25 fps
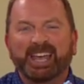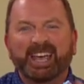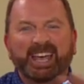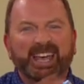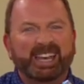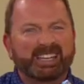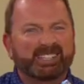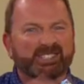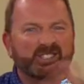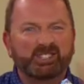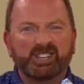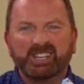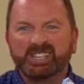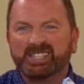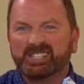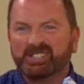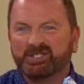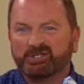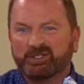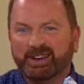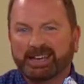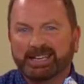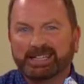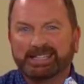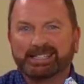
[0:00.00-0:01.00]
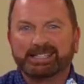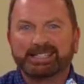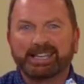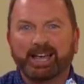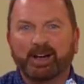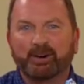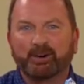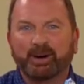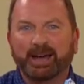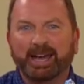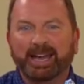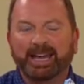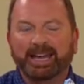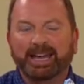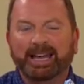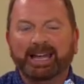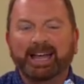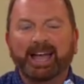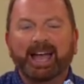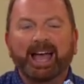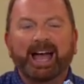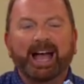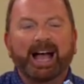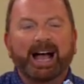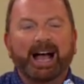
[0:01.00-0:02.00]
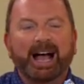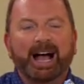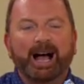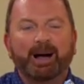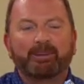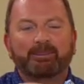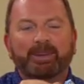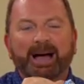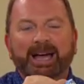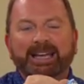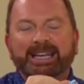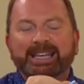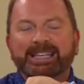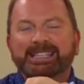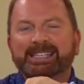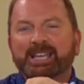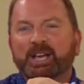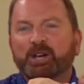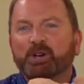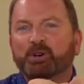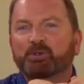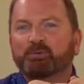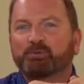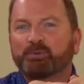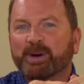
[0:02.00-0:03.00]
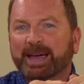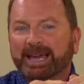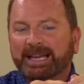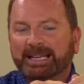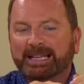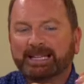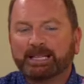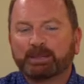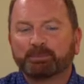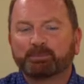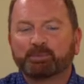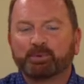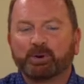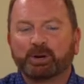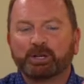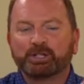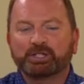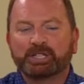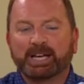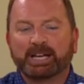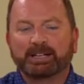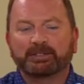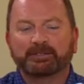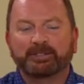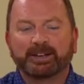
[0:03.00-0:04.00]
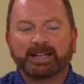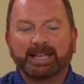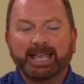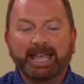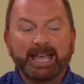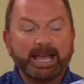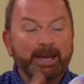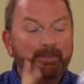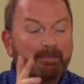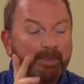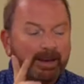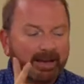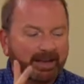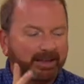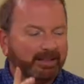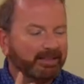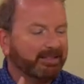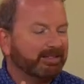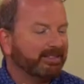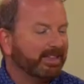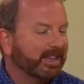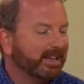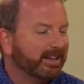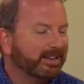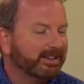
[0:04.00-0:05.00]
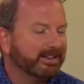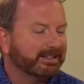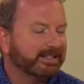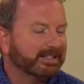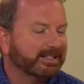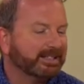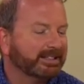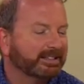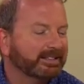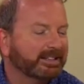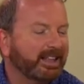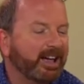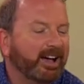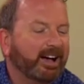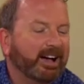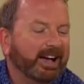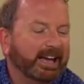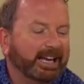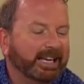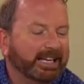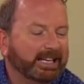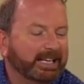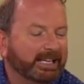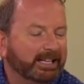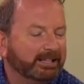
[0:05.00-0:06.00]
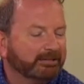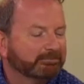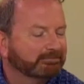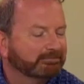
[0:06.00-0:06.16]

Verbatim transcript: It's just straight sewing, um, and it's a great little project for keeping things like